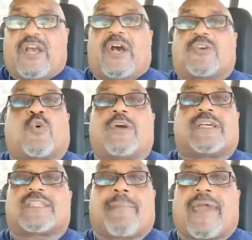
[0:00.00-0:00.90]
So it
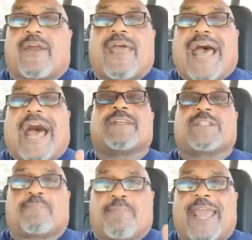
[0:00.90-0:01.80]
doesn't matter how
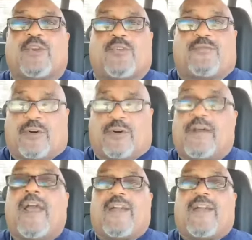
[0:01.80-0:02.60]
much pain you feel